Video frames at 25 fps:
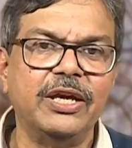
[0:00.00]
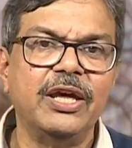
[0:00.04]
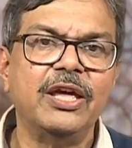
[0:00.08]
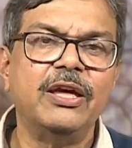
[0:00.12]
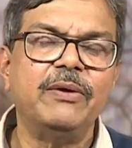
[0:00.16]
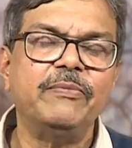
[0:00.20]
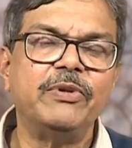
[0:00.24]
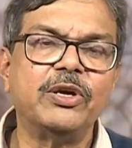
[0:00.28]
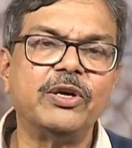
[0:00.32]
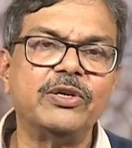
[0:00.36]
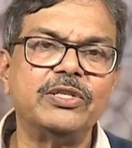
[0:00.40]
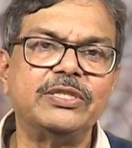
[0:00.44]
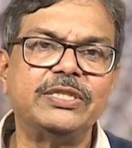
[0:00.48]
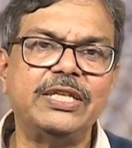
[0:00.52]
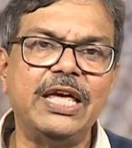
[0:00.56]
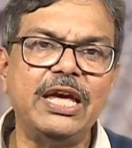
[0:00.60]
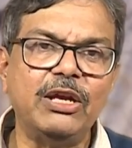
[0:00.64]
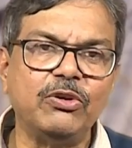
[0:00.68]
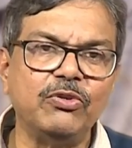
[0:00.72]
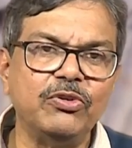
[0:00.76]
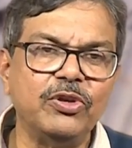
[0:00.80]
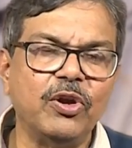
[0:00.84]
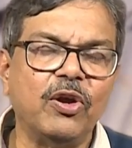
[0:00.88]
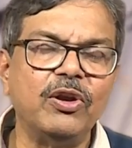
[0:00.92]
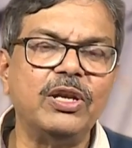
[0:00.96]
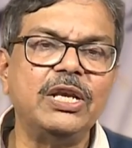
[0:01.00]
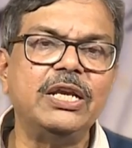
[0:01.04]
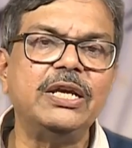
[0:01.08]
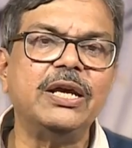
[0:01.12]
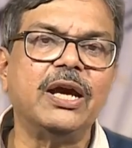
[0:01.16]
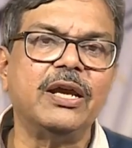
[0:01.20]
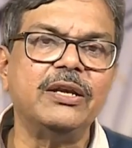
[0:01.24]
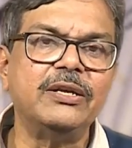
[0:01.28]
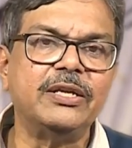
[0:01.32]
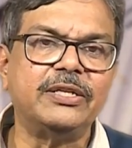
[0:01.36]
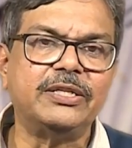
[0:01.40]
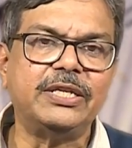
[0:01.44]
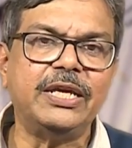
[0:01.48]
because they could only
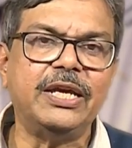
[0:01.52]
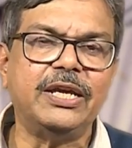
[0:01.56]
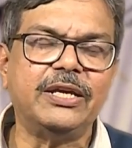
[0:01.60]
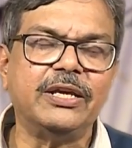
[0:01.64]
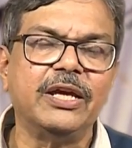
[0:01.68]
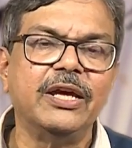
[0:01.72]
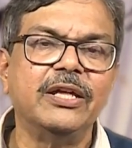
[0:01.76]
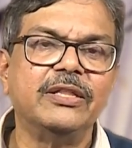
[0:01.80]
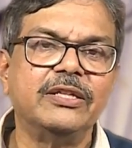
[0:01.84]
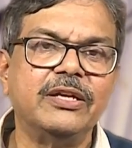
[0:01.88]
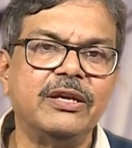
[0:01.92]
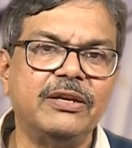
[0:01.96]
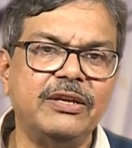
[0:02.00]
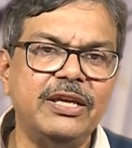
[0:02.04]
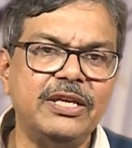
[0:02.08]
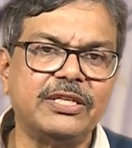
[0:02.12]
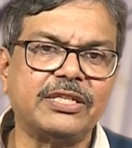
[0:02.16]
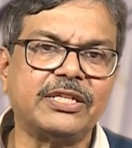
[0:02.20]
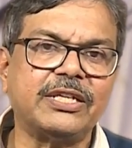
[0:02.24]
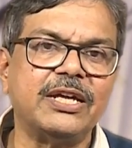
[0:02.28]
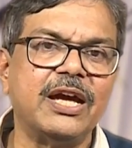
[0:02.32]
undertake the risk